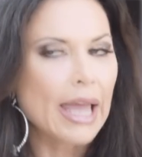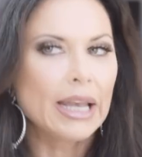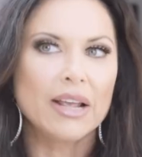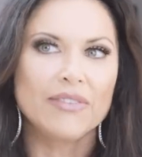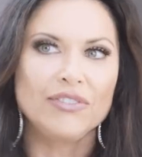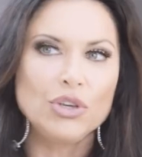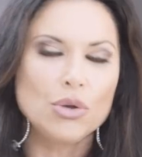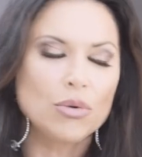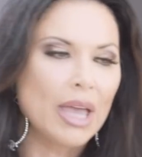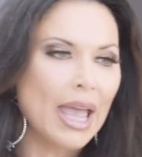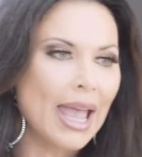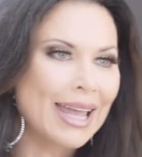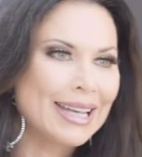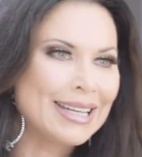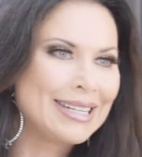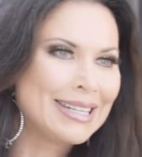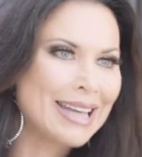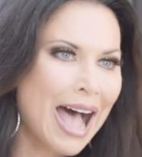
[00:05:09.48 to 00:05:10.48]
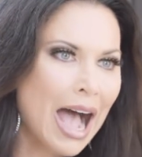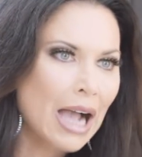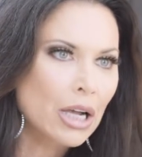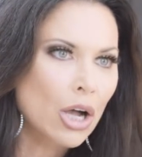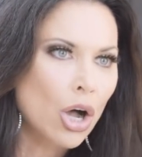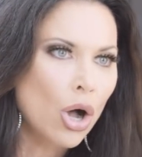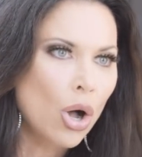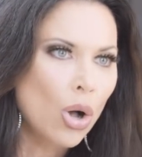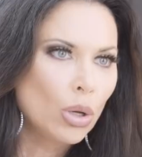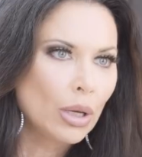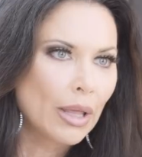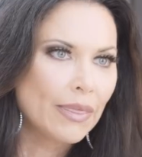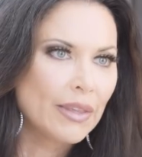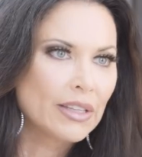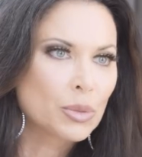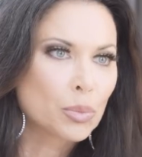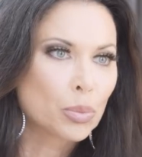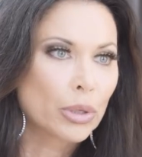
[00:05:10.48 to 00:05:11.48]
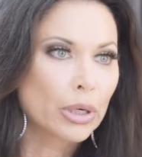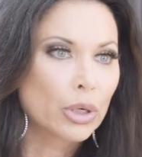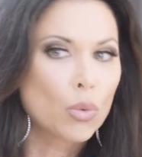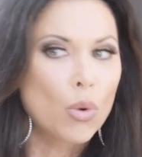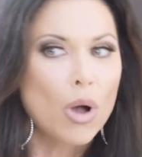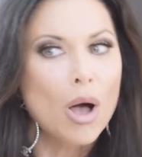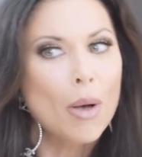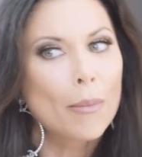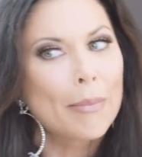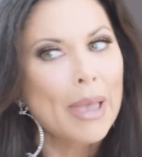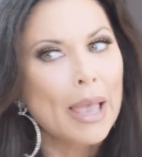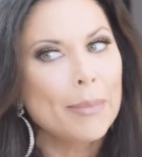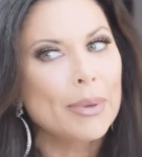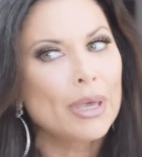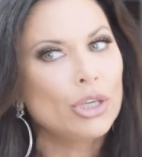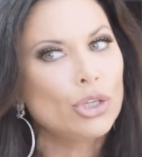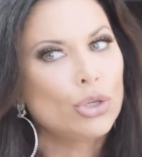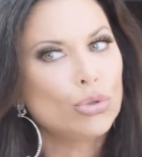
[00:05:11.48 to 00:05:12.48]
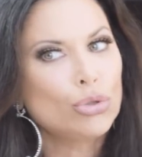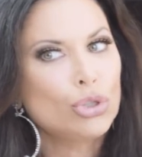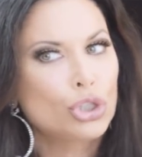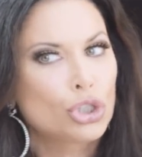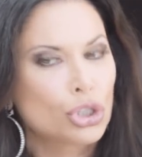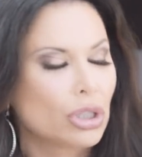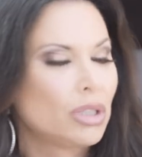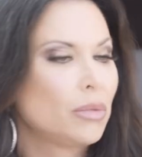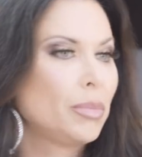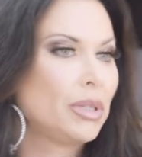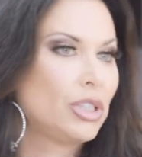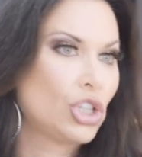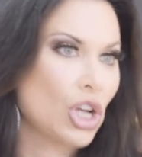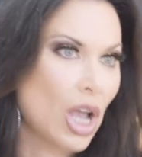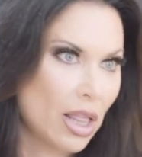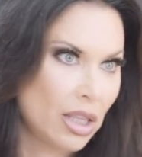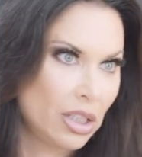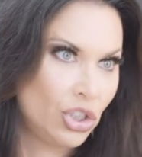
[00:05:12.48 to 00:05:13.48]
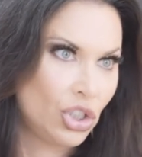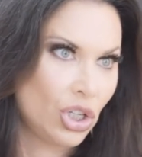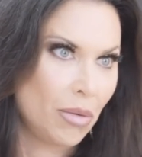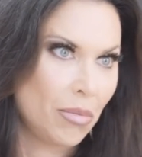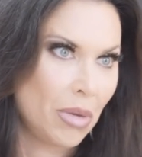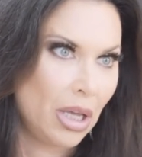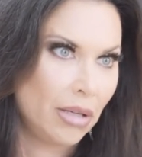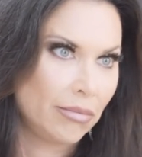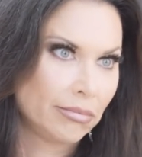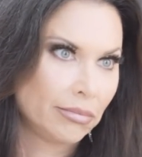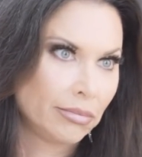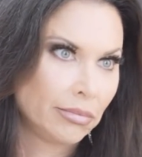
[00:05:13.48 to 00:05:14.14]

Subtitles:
And if you can't knock a hole in this brick wall, maybe you shouldn't be challenging me.